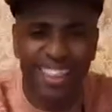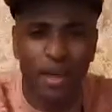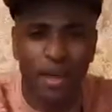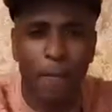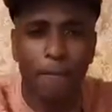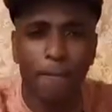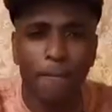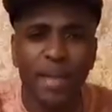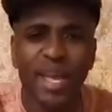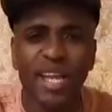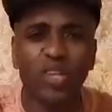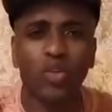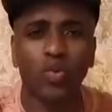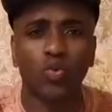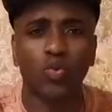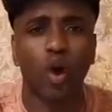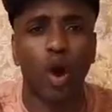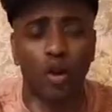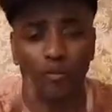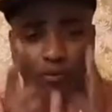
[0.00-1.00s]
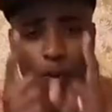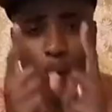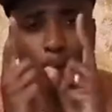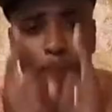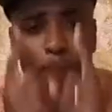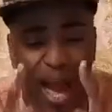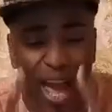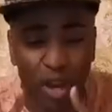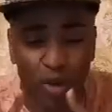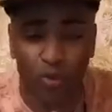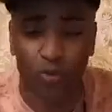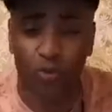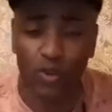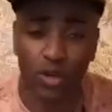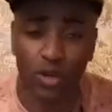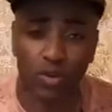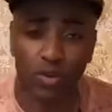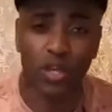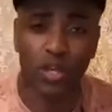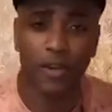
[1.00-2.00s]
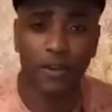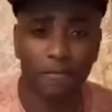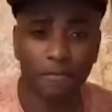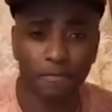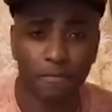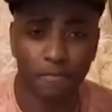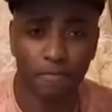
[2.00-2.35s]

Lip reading: It is chaotic out there.